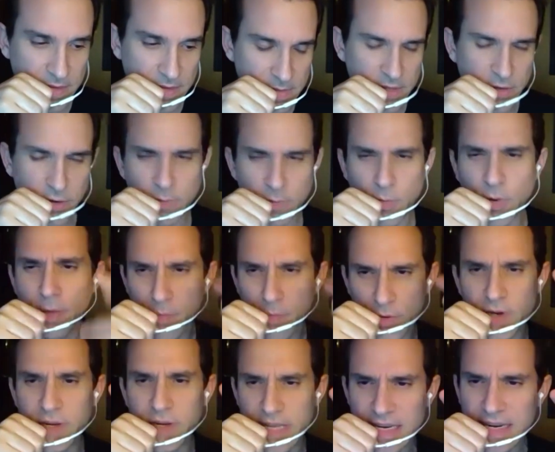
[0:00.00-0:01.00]
You're more
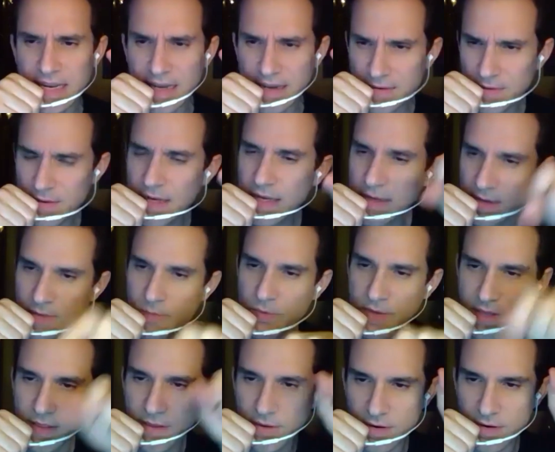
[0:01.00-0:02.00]
murky now
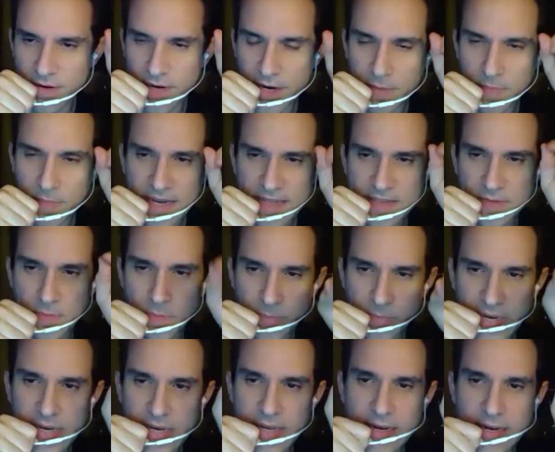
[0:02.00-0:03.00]
with your AirPods,
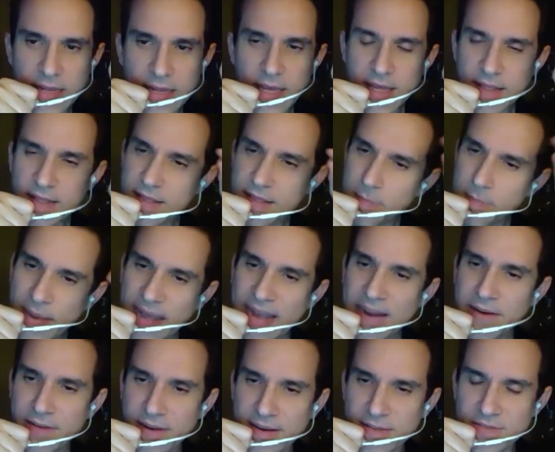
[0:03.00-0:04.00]
but the
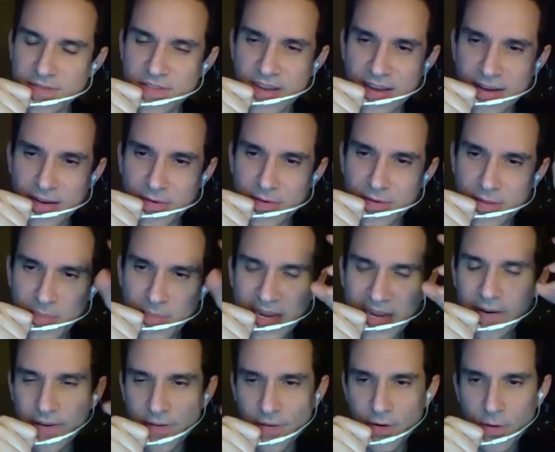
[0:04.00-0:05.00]
background sound, the
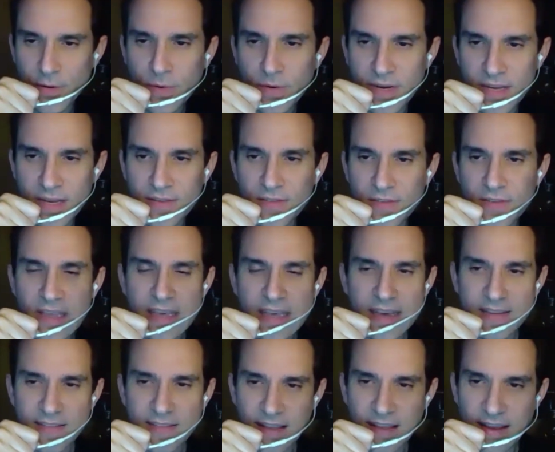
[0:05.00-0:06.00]
background noise
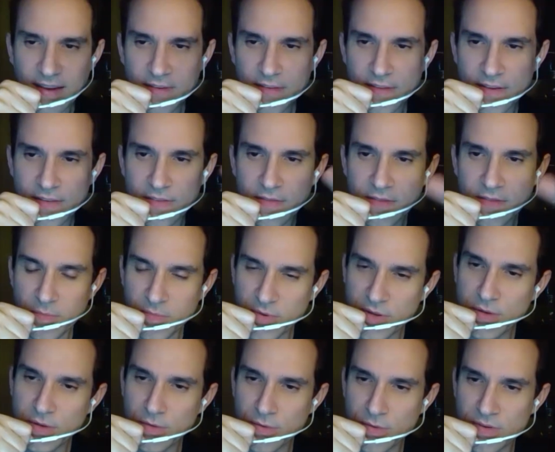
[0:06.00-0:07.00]
is actually
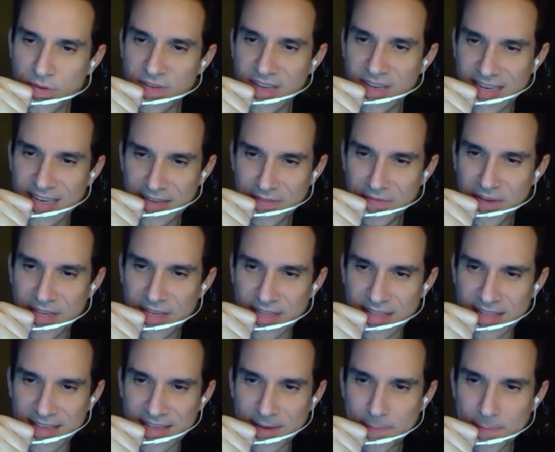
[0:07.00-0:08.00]
subdued
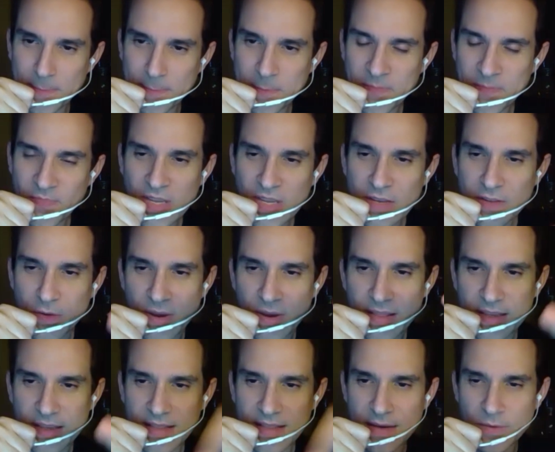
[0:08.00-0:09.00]
significantly. So I
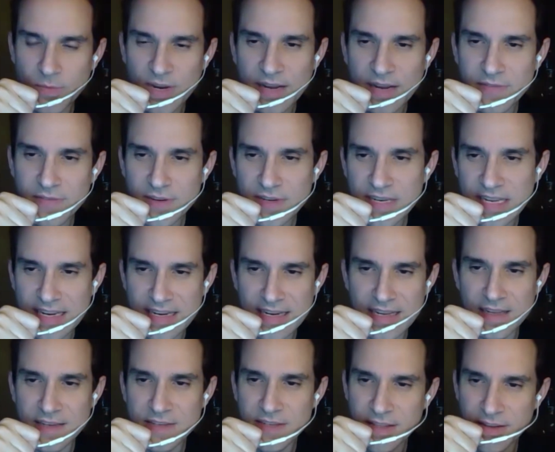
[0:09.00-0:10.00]
think that whatever
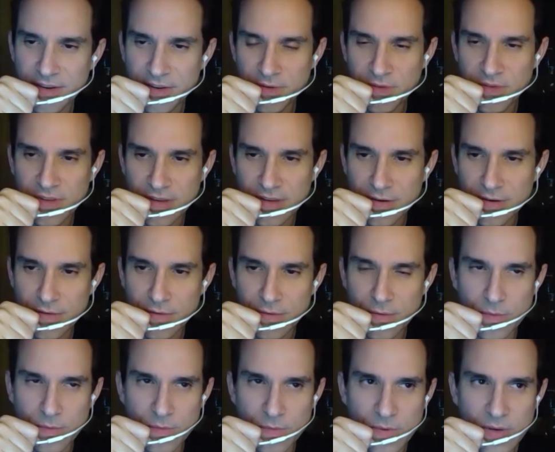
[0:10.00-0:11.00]
technology they're using
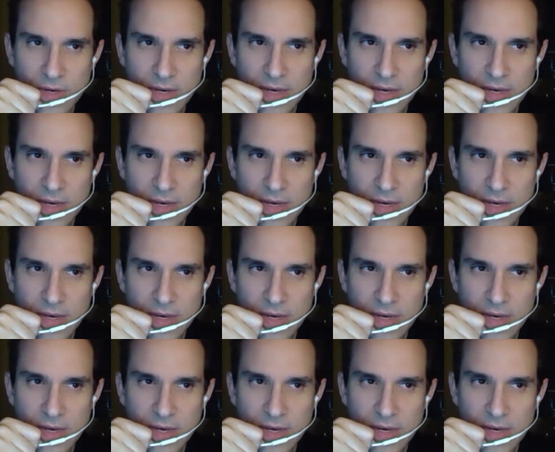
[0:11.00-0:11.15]
to